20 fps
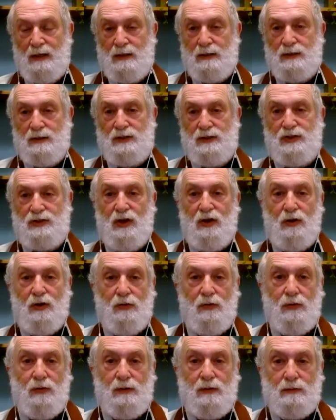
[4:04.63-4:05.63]
So
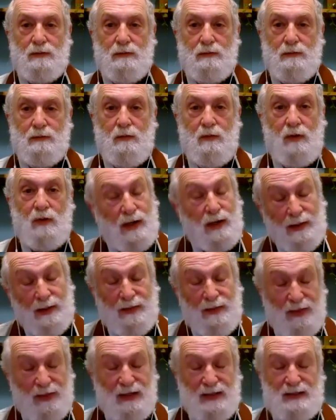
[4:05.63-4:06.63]
one of the
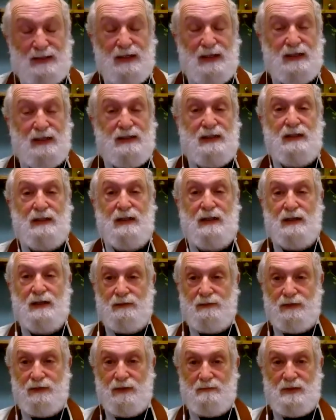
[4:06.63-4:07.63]
things that I did learn
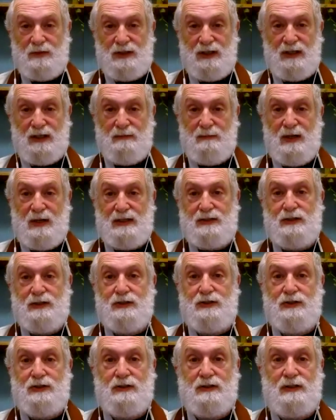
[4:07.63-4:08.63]
from Zen Master
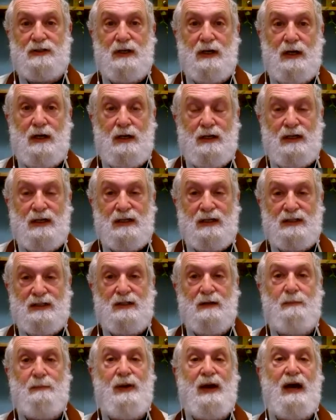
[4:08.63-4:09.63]
Seung Sahn is
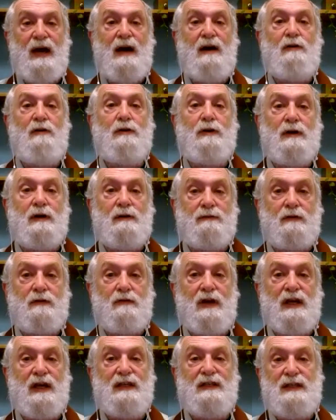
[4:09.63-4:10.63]
the power of
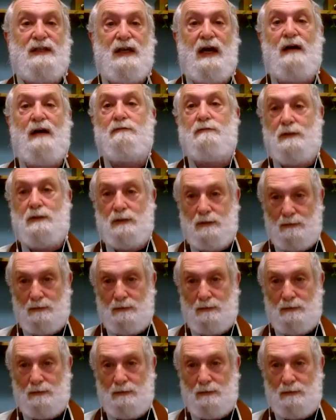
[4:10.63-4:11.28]
great doubt.